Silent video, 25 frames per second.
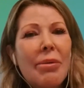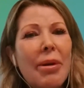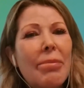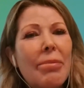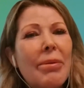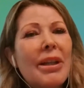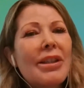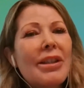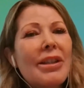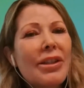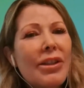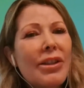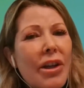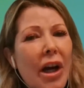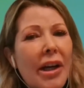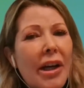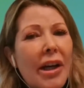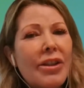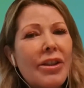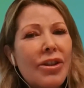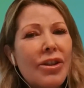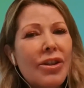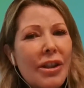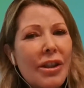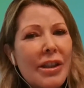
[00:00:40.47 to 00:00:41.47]
maybe it's
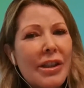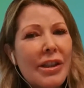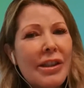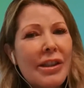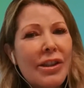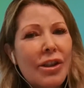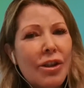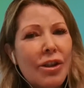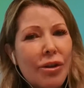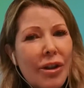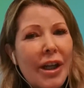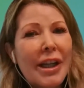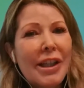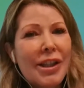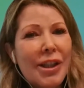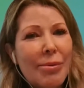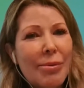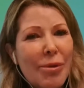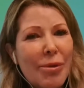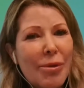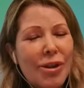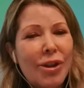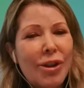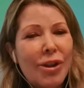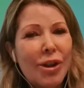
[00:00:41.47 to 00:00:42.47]
not just your
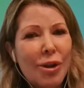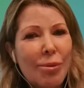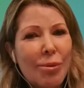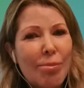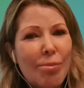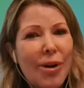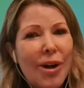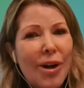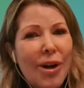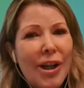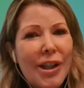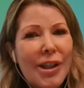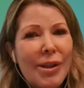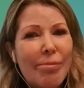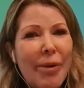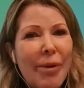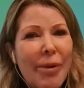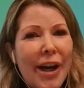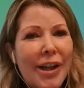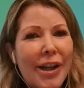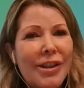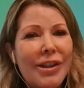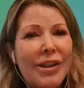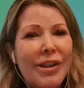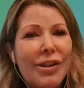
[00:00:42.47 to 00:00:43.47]
customers and your prospects.